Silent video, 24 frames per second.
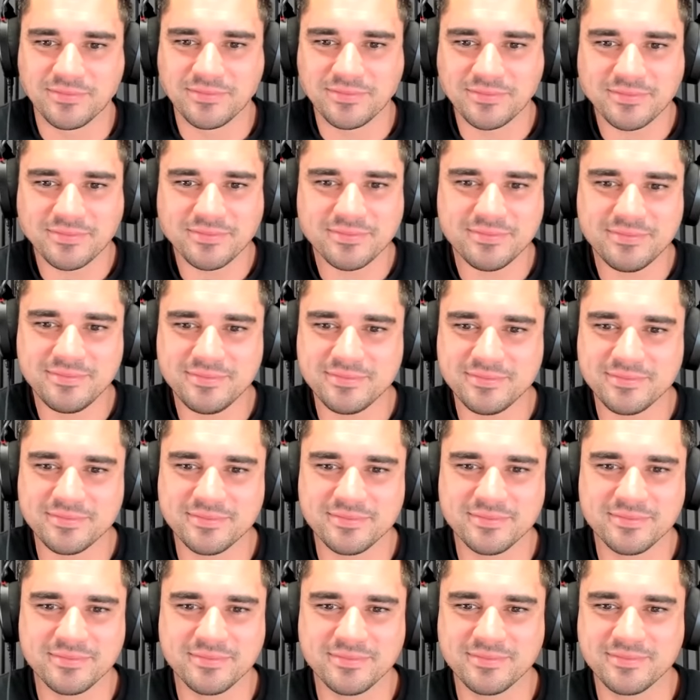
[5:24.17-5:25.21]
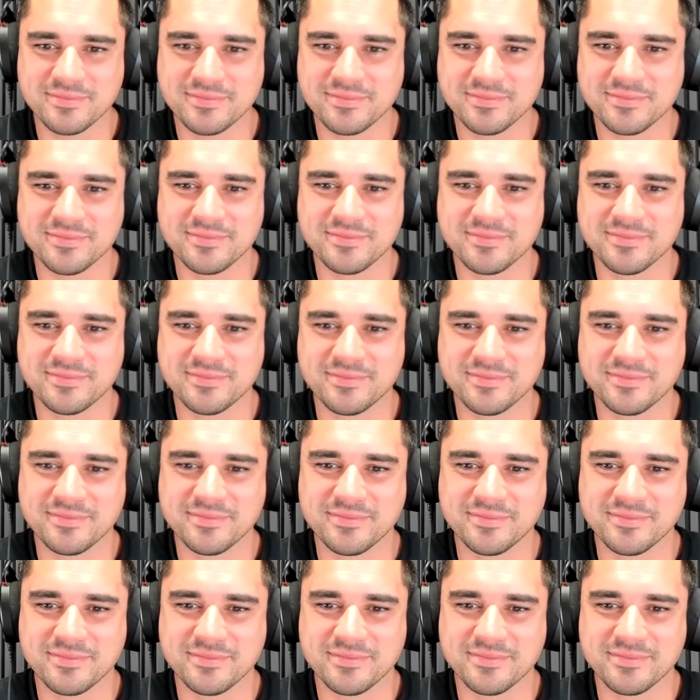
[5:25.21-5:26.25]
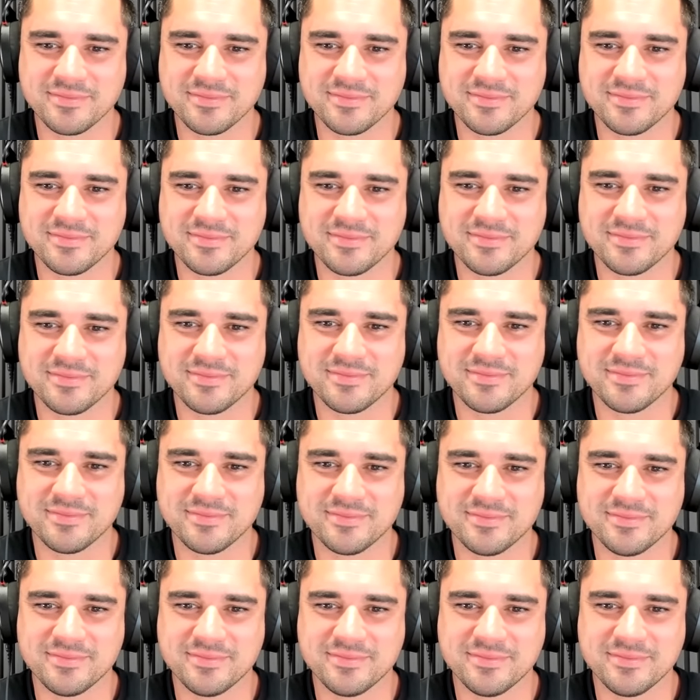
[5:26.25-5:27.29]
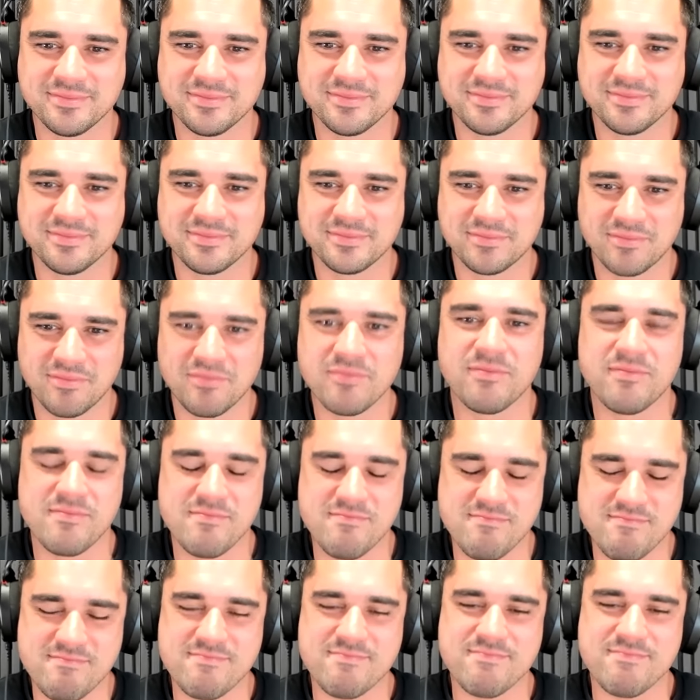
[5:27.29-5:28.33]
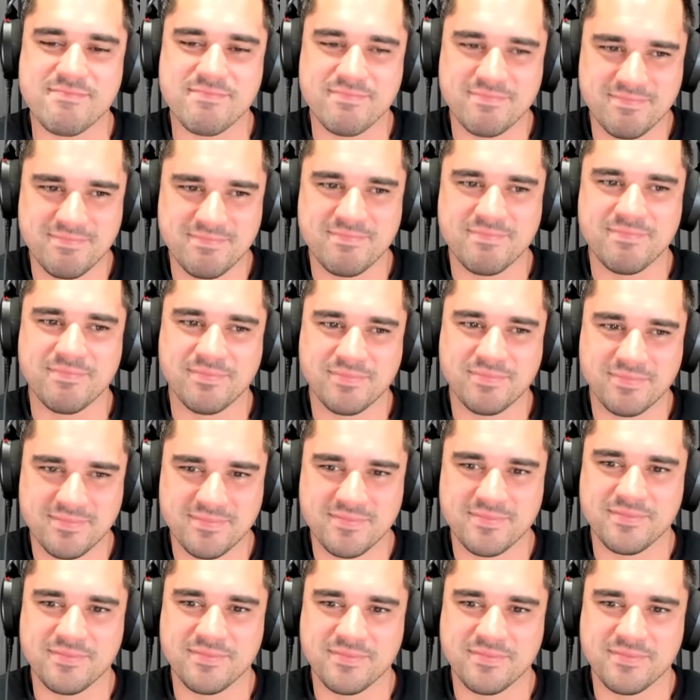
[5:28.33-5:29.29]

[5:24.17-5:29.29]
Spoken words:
(not speaking)